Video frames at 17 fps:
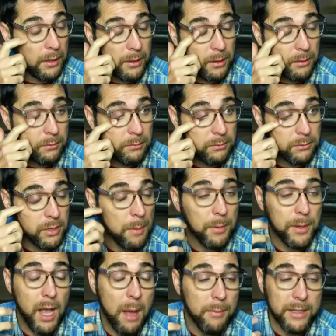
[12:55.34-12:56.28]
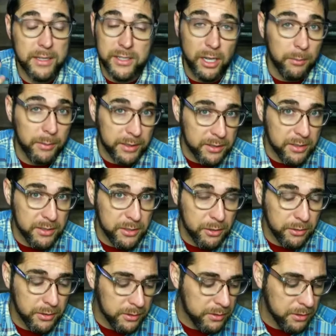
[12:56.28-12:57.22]
I don't know. Drop a comment and tell me,
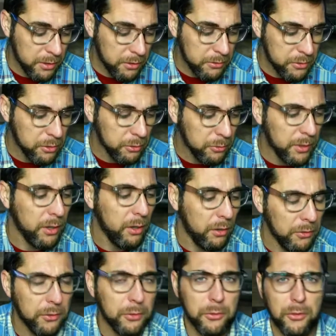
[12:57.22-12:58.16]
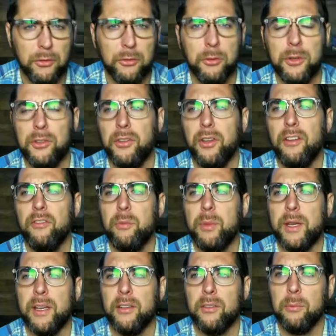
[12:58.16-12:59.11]
do your children also destroy
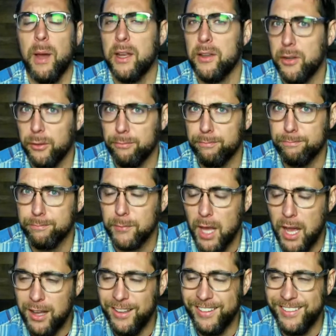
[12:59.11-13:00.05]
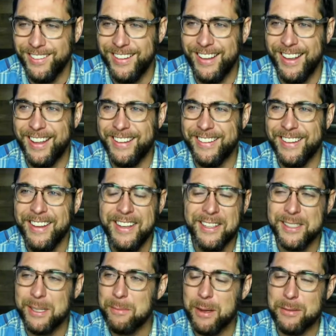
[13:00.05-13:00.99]
stuff? Because mine do. And
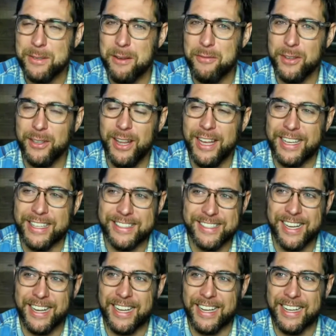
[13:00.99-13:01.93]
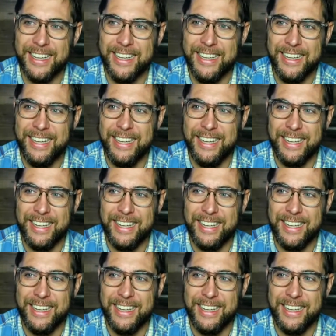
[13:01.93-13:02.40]
sometimes I feel like it's like,